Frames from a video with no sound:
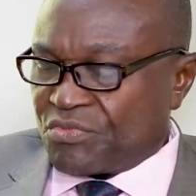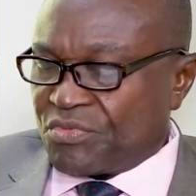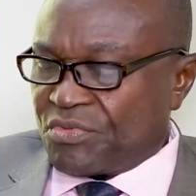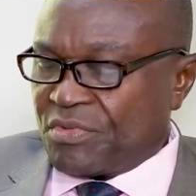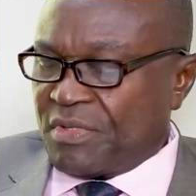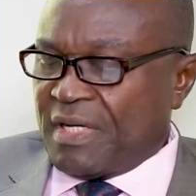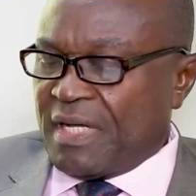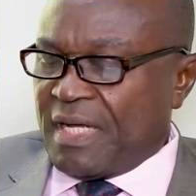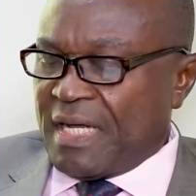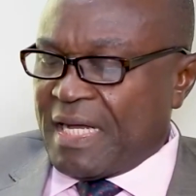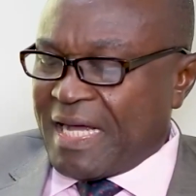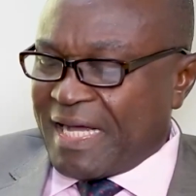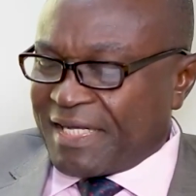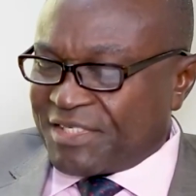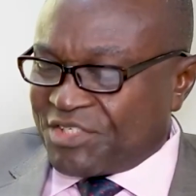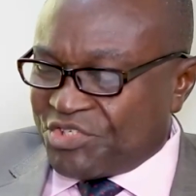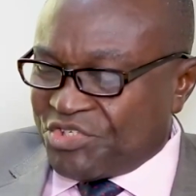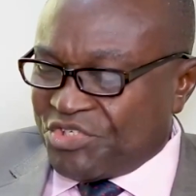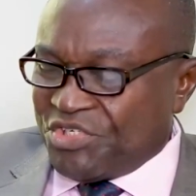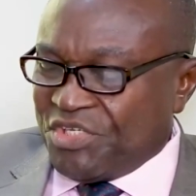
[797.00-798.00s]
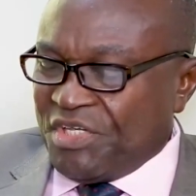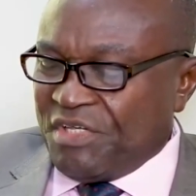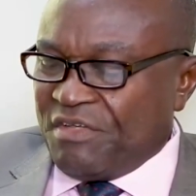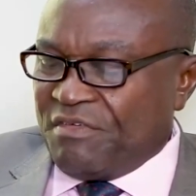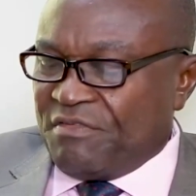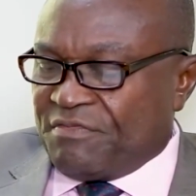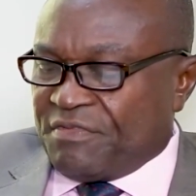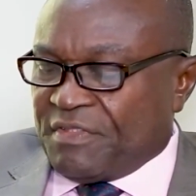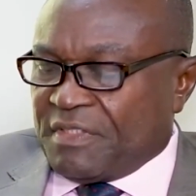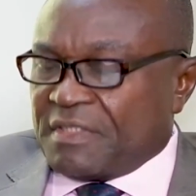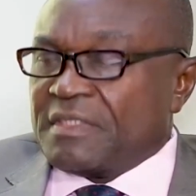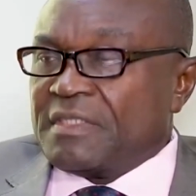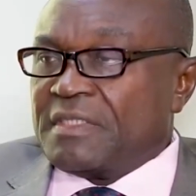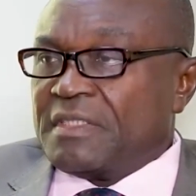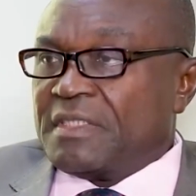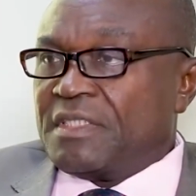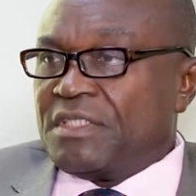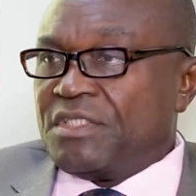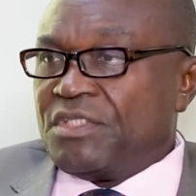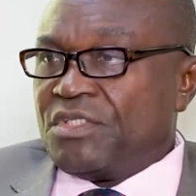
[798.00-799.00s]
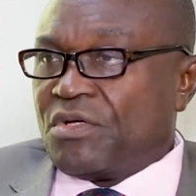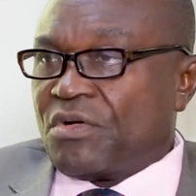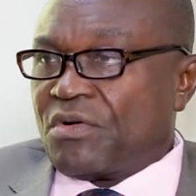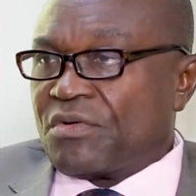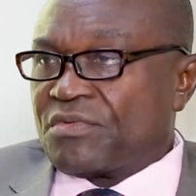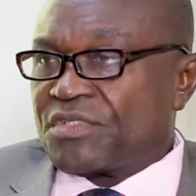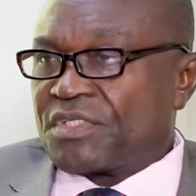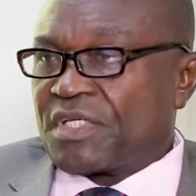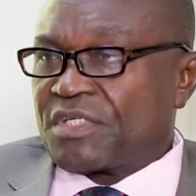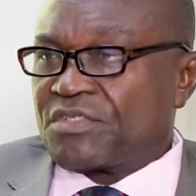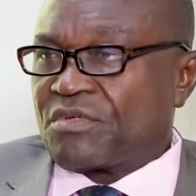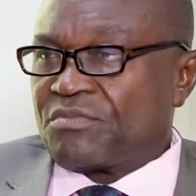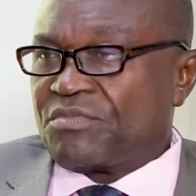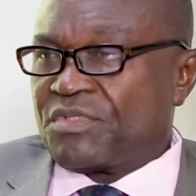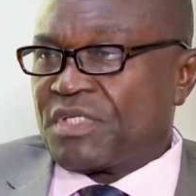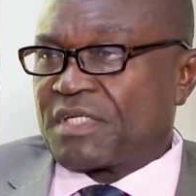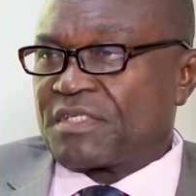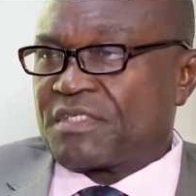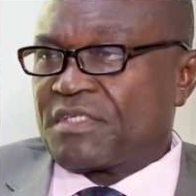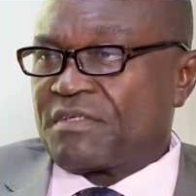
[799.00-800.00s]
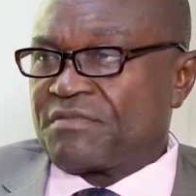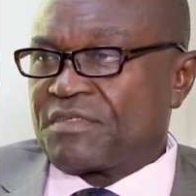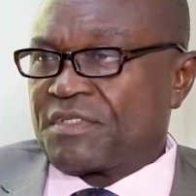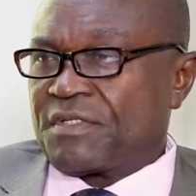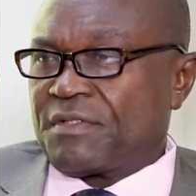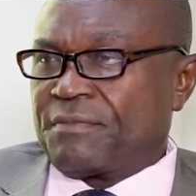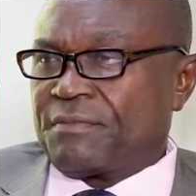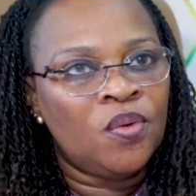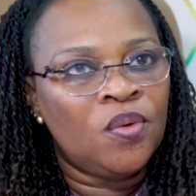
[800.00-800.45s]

to achieve your set objectives?